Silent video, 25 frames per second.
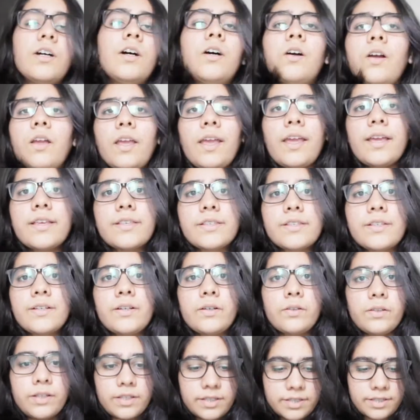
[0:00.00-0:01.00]
Okay,
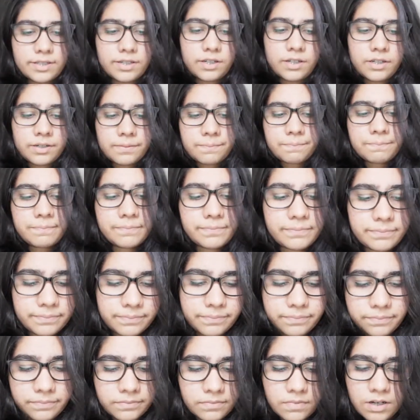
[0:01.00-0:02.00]
so let's start.
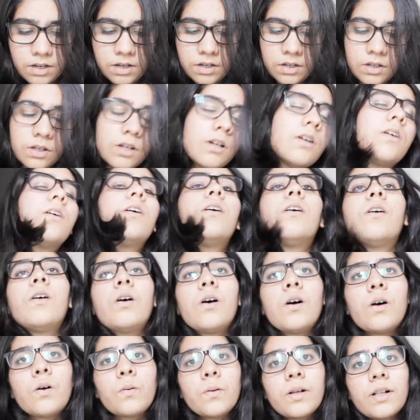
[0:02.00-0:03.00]

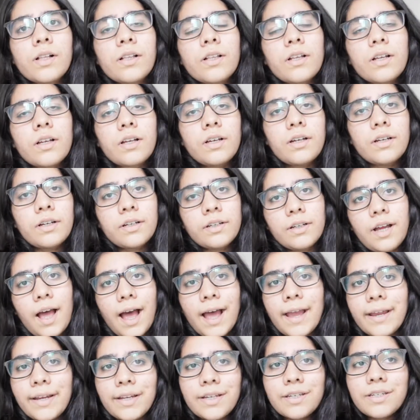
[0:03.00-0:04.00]
Well,
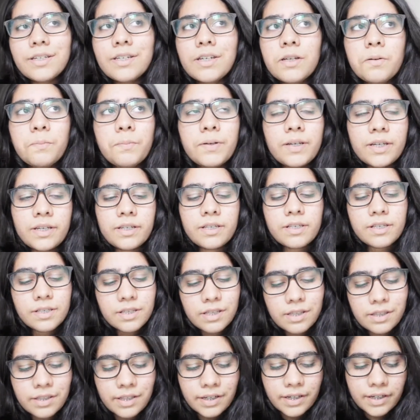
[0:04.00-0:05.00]

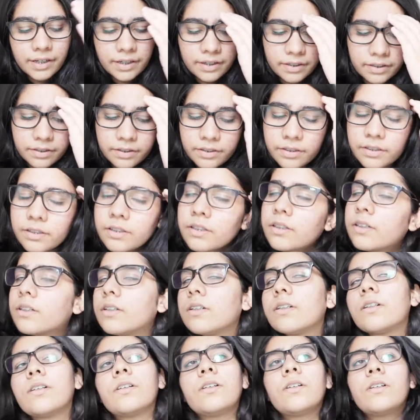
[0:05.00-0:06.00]
INTPs, they
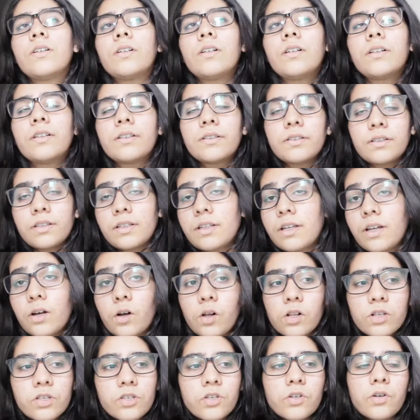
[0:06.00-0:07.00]

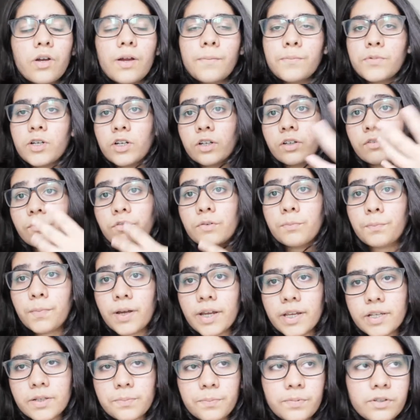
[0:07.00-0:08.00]
also, I'm talking from
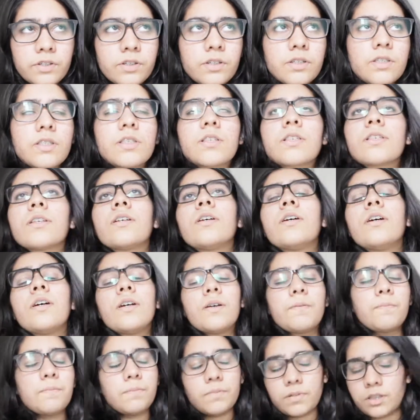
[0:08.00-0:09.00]
my experience,
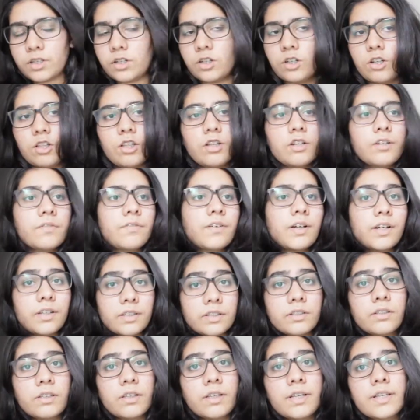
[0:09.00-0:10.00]
there are a lot of
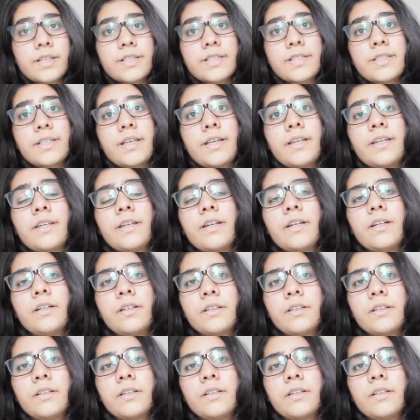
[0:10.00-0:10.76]
other things that